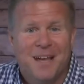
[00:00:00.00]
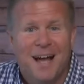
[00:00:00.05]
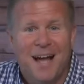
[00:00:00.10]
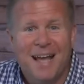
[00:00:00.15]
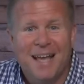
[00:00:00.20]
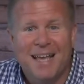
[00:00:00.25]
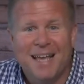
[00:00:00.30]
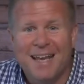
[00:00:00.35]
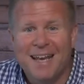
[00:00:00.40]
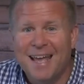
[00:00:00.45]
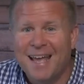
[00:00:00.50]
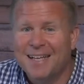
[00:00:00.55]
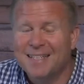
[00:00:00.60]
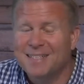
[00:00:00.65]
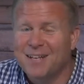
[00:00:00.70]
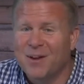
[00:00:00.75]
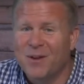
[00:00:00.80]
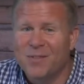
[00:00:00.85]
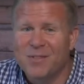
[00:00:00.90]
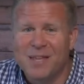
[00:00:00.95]
I
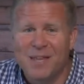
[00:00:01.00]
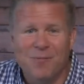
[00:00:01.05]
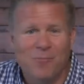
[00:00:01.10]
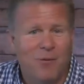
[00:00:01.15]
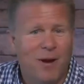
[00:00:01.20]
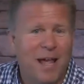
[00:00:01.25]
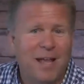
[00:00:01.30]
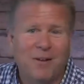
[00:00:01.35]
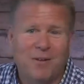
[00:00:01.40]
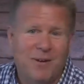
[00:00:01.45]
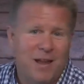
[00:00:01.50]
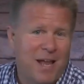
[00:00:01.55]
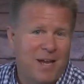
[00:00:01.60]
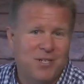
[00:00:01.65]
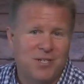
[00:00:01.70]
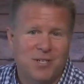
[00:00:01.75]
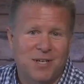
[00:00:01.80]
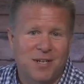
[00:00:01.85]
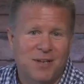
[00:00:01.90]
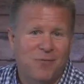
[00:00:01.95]
connect on the Raider
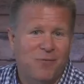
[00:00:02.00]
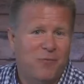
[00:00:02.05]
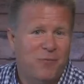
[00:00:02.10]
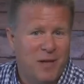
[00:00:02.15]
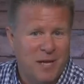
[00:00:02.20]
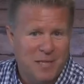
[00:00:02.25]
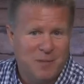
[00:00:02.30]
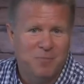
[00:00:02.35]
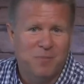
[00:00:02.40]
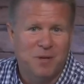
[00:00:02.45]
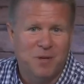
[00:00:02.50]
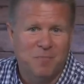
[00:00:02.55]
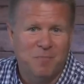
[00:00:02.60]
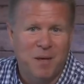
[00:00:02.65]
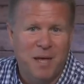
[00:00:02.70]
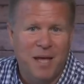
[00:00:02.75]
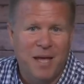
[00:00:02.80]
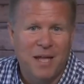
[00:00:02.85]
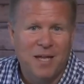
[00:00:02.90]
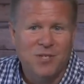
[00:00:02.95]
Nation Facebook
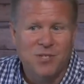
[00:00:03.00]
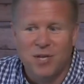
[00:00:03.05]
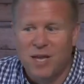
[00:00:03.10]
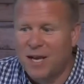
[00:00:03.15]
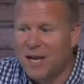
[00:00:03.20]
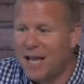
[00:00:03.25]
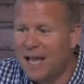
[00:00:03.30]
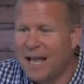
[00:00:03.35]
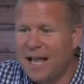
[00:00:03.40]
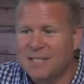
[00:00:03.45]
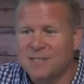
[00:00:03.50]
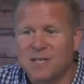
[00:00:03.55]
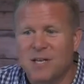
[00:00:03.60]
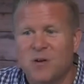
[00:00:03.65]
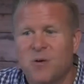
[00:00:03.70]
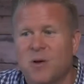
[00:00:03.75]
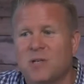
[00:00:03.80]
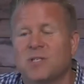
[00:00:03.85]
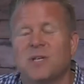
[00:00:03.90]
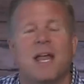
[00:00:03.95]
page and I ask a
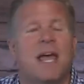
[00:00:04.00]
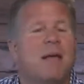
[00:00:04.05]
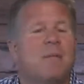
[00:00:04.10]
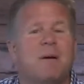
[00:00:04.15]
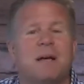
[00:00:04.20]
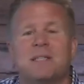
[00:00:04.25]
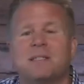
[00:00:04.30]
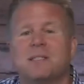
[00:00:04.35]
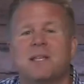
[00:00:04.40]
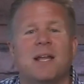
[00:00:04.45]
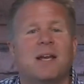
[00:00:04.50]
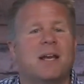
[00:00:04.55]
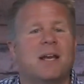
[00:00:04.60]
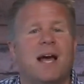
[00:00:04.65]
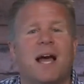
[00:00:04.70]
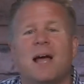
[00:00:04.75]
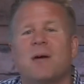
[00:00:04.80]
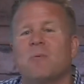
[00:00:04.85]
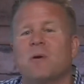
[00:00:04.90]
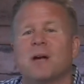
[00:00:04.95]
question. Hey, my son and
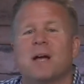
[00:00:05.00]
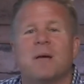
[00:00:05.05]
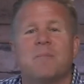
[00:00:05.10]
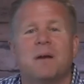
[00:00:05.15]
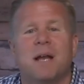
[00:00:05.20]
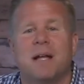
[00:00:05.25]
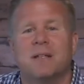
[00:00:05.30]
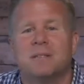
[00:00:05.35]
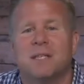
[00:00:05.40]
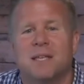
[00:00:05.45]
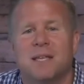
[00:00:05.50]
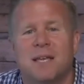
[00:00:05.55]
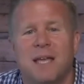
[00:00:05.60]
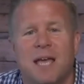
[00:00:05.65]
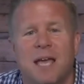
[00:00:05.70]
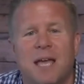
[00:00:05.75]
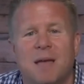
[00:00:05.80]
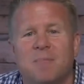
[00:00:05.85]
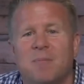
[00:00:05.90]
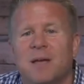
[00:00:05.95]
I, we're coming out to the
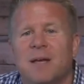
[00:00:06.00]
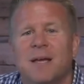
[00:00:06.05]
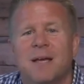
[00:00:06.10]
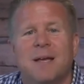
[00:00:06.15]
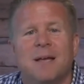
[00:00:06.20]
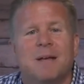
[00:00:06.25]
game.